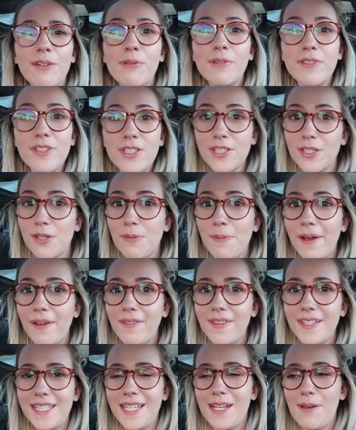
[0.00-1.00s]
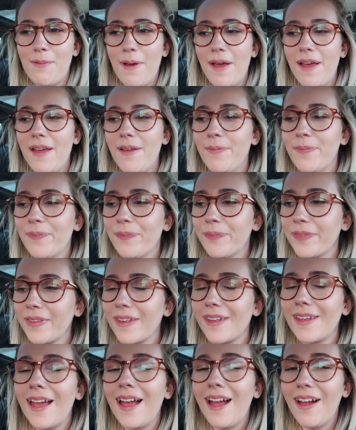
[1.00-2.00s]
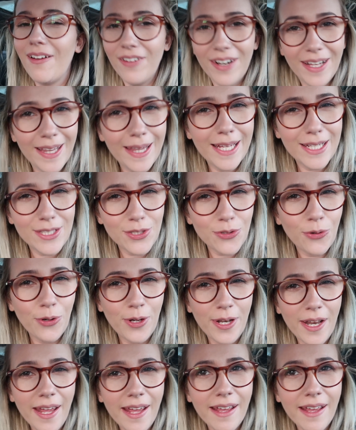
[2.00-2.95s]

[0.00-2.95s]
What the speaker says: We just come out of the cinema. I really enjoyed